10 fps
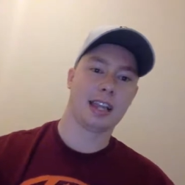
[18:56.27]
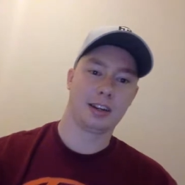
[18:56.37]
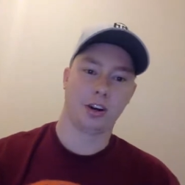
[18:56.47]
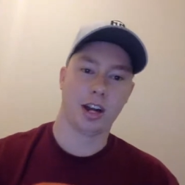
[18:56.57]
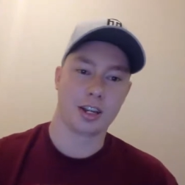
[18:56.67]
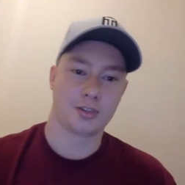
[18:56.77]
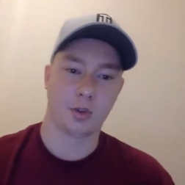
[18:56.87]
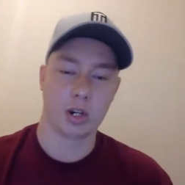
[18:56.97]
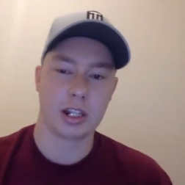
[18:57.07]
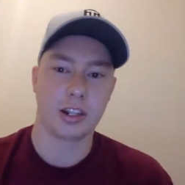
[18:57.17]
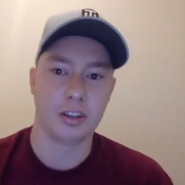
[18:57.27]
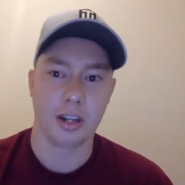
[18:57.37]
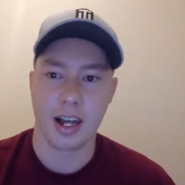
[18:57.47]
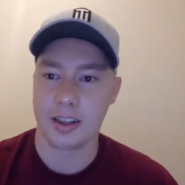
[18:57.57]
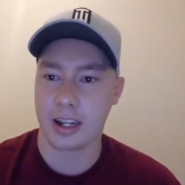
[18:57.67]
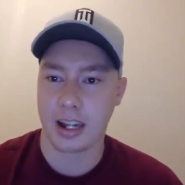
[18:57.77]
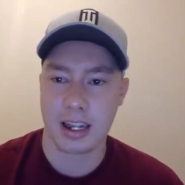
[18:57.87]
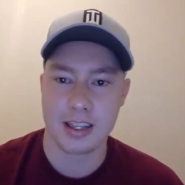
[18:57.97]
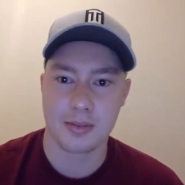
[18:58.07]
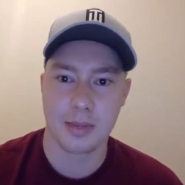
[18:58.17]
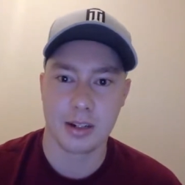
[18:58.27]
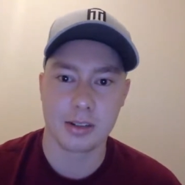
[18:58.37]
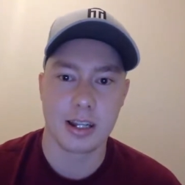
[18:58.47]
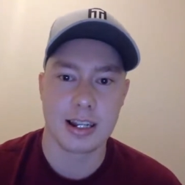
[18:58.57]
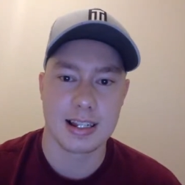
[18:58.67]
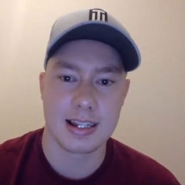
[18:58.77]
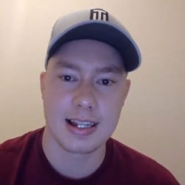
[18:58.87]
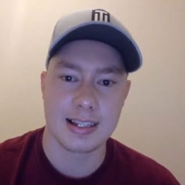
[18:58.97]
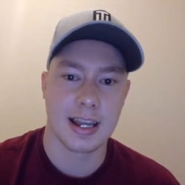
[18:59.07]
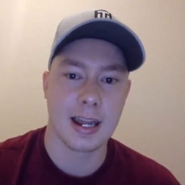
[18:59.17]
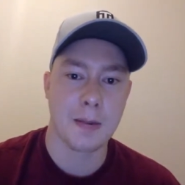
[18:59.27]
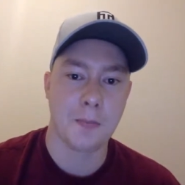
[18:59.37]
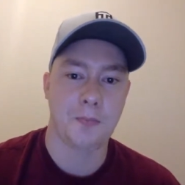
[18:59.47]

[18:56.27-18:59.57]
They crushed 42-0 against Middle Tennessee State.